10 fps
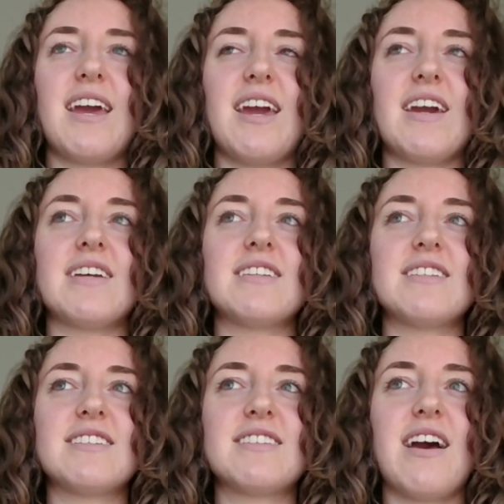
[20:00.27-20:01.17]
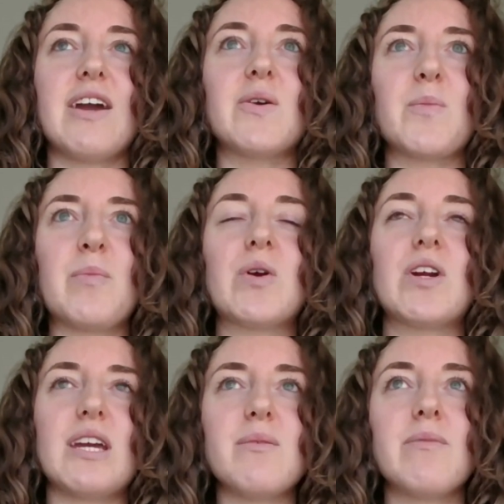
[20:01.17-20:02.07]
And I remember
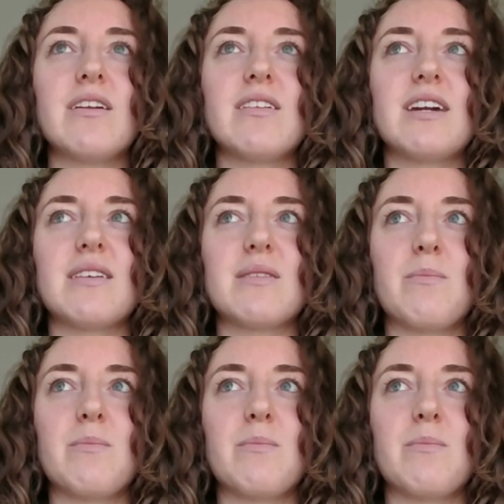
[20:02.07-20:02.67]
emailing